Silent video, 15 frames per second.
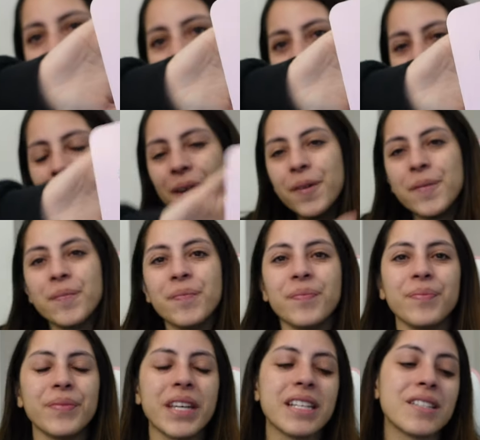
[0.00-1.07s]

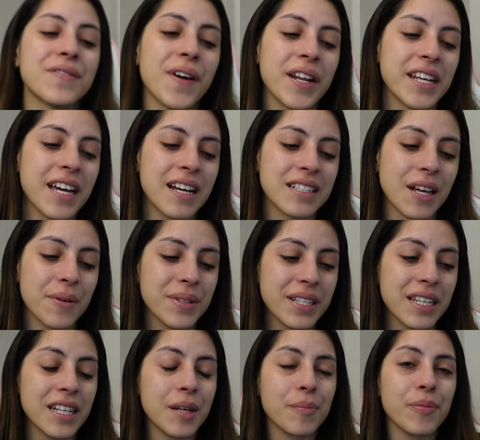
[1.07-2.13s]
Um, it's funny, as I was
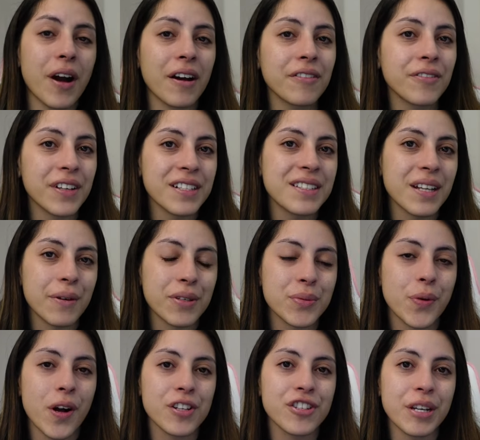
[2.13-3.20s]
eating breakfast, I was
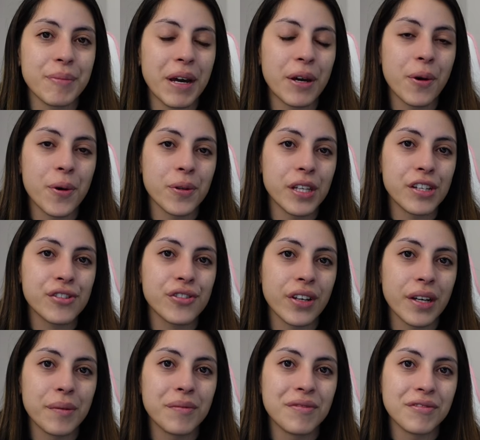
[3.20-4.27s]
watching my Holy
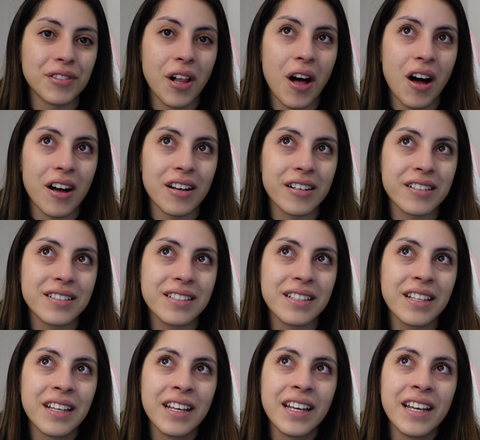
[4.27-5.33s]
Ship vlogs,
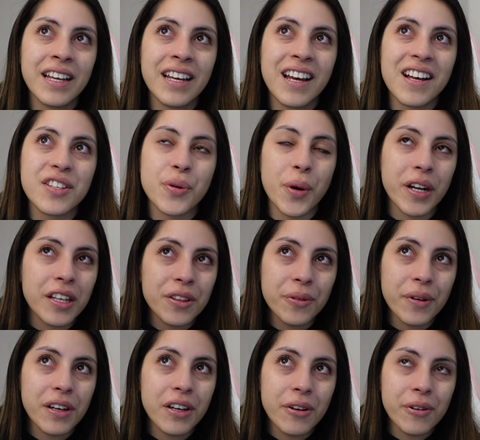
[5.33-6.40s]

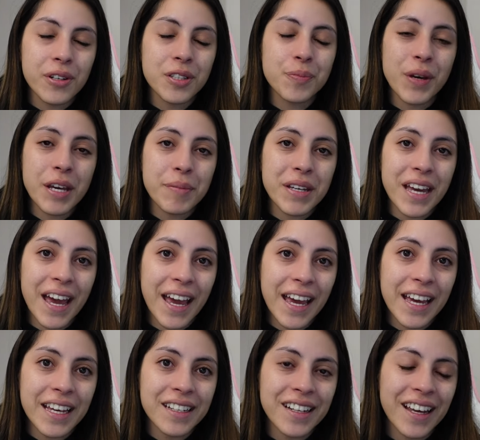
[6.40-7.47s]
23 year old baby
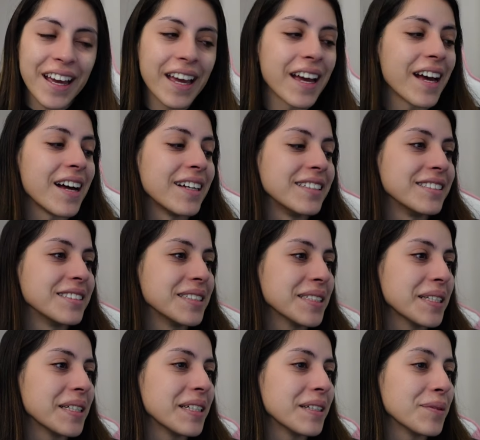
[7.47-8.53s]
Ade, and
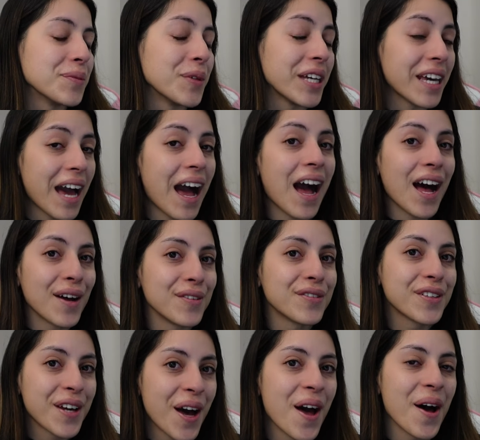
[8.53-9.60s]
we
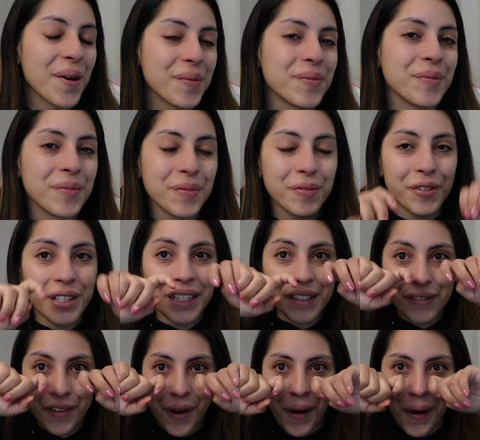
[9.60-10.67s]
have come really
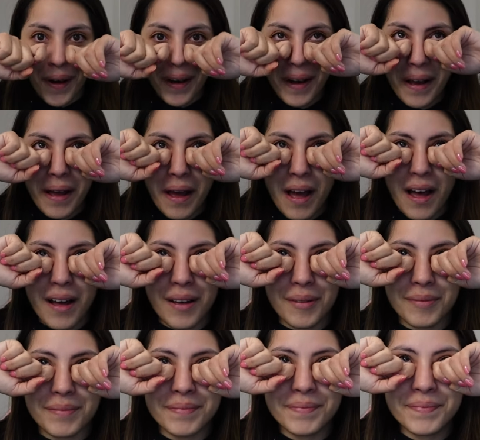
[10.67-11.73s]
far.
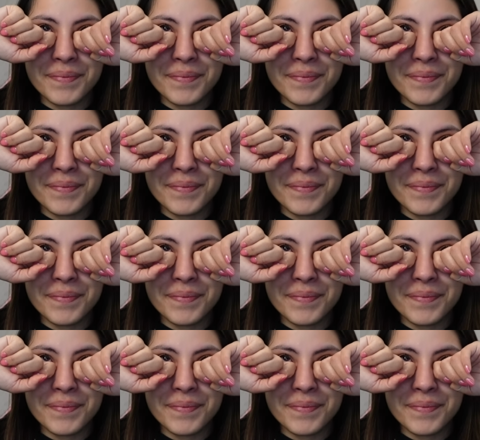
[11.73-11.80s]
Um,